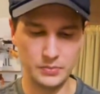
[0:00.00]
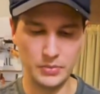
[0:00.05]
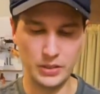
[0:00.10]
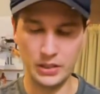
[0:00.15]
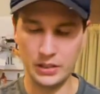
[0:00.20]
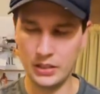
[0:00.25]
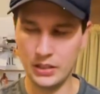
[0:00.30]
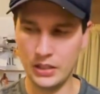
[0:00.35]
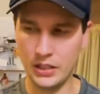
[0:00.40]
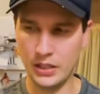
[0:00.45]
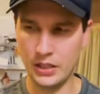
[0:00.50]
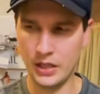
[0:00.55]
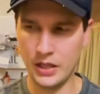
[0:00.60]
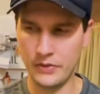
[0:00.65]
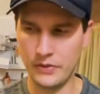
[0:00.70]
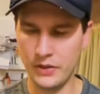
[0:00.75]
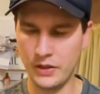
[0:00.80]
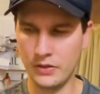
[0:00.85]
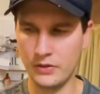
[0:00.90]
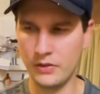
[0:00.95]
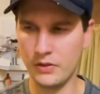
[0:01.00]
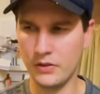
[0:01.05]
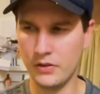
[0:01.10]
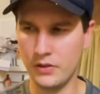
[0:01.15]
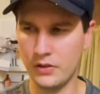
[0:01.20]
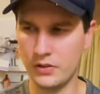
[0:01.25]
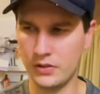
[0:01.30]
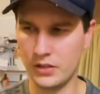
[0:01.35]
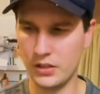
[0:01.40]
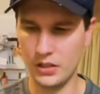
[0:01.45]
But again, I think that
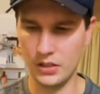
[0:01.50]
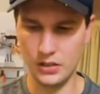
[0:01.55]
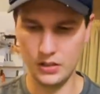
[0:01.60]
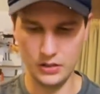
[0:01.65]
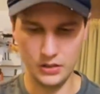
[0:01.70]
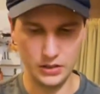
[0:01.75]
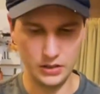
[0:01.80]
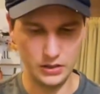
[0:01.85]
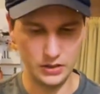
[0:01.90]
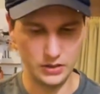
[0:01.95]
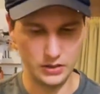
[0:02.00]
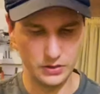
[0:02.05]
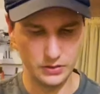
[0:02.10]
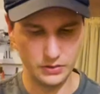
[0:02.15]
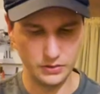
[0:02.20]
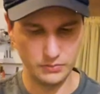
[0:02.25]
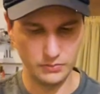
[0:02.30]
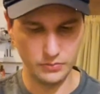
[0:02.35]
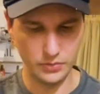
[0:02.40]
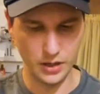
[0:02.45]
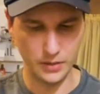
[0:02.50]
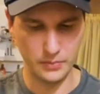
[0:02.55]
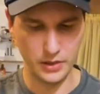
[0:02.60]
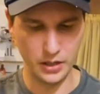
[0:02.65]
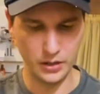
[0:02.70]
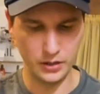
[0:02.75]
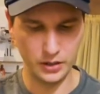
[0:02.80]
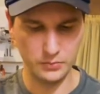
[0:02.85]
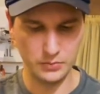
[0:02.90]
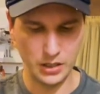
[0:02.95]
this kit is
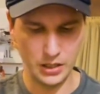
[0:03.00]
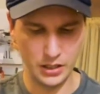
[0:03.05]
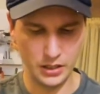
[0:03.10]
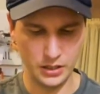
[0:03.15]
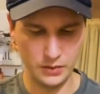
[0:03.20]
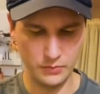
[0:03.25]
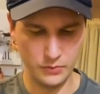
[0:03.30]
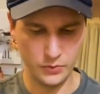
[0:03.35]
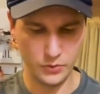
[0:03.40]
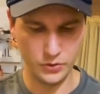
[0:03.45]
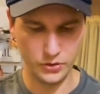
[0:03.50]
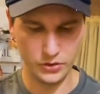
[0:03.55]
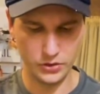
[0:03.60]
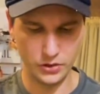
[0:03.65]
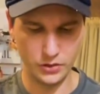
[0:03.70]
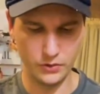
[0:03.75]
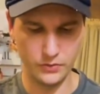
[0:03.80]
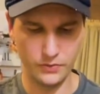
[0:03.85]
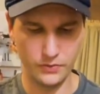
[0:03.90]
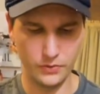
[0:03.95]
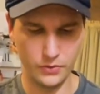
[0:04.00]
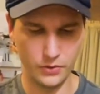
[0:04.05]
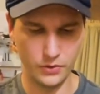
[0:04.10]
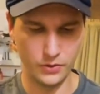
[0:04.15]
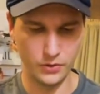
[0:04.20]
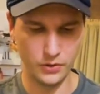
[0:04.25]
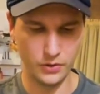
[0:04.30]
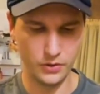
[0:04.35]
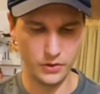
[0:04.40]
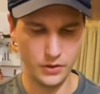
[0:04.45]
primarily made more so
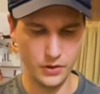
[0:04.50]
for